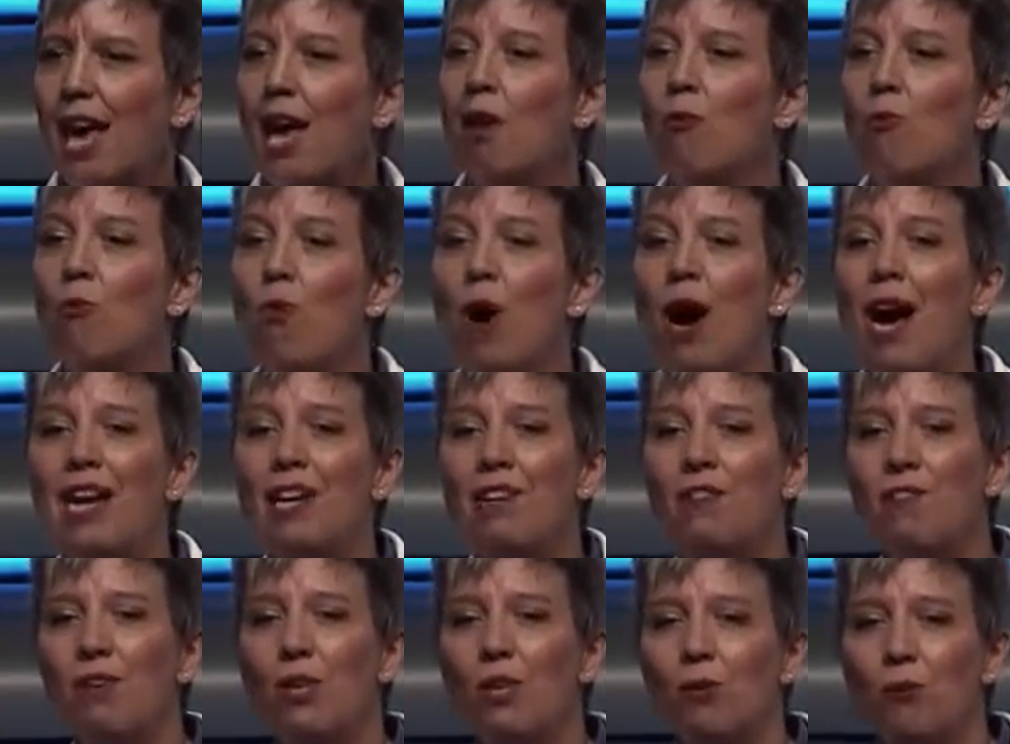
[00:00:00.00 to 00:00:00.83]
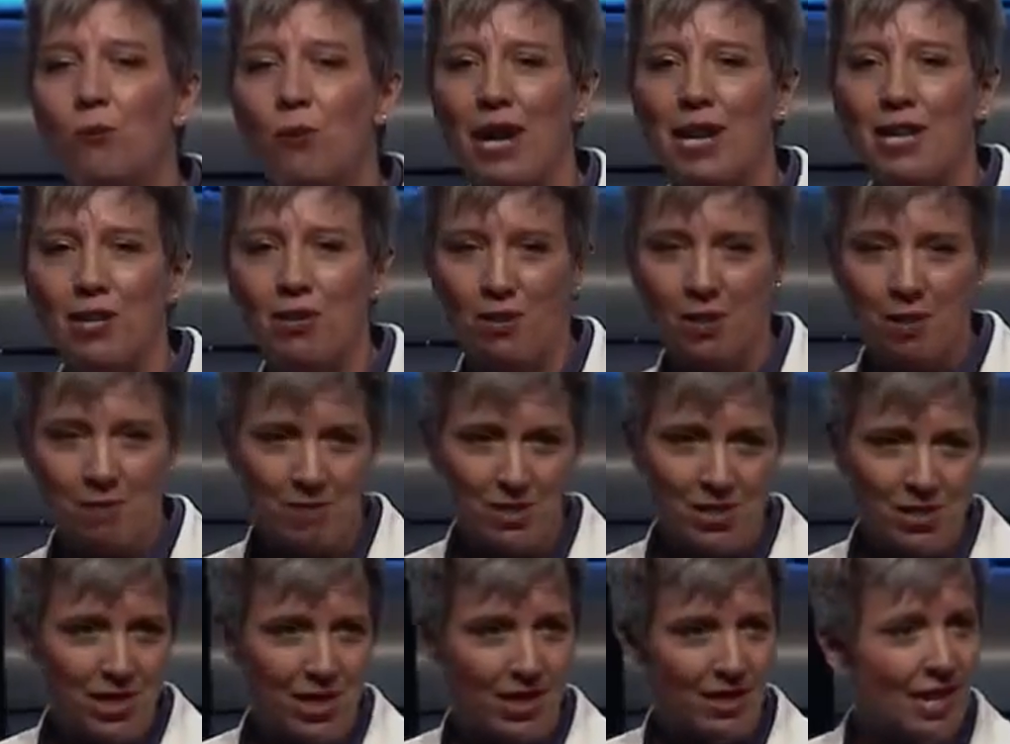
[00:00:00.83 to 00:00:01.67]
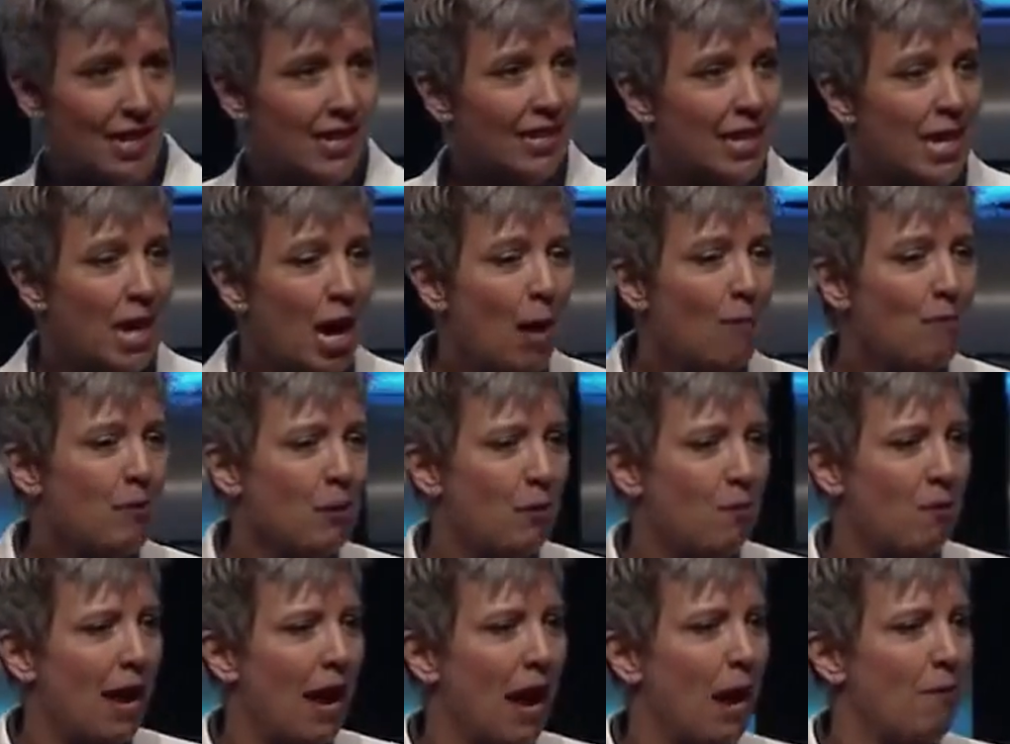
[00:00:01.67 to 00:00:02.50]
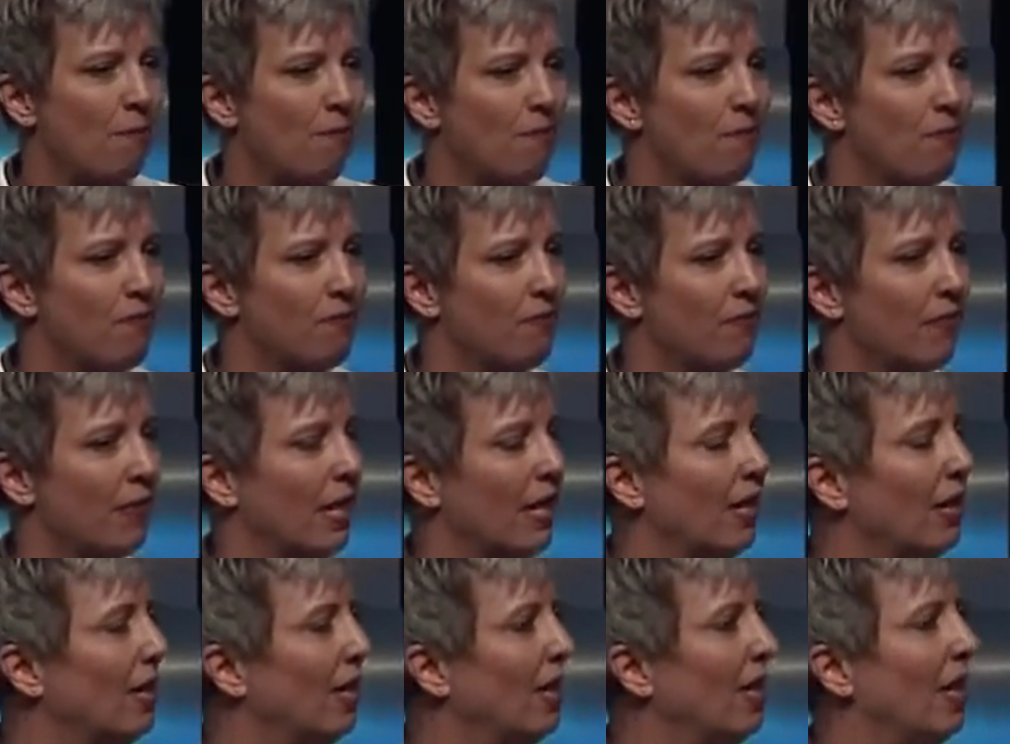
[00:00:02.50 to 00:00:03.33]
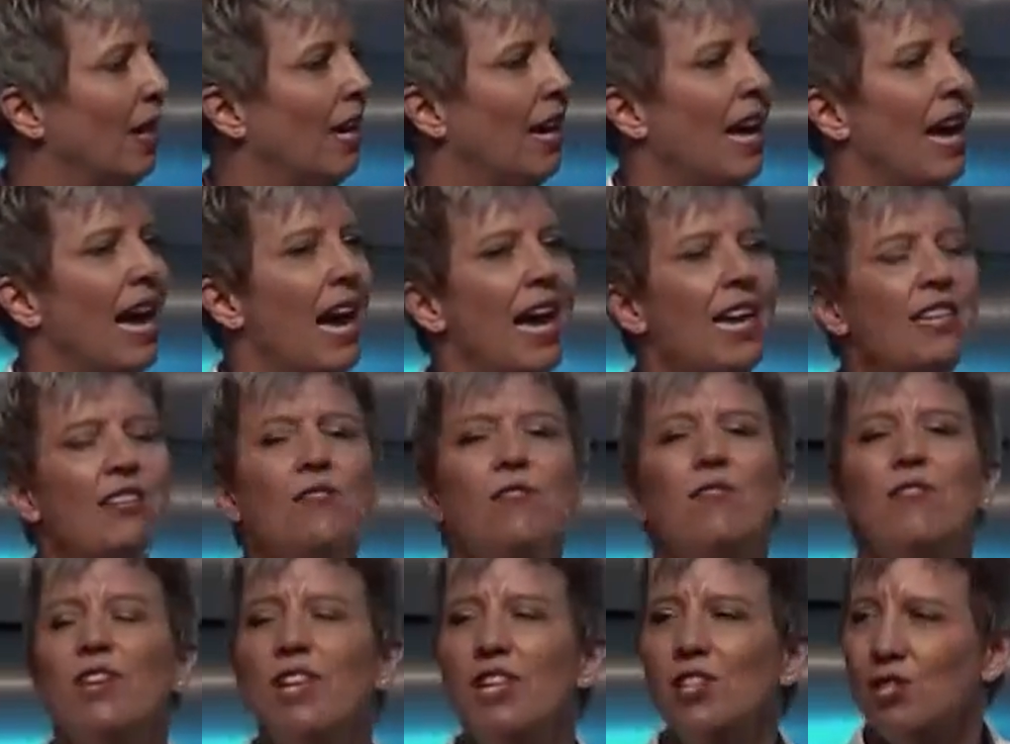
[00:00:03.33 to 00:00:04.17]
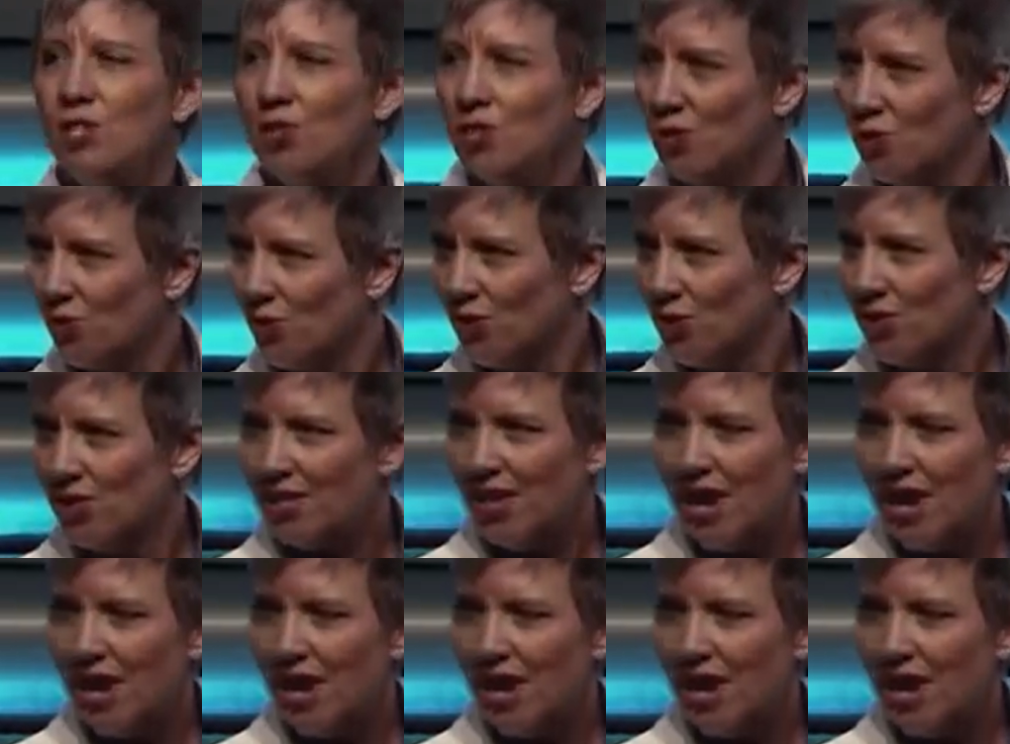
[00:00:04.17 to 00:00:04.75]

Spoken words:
and wide-field retinal imaging like the OptoMap. As vision source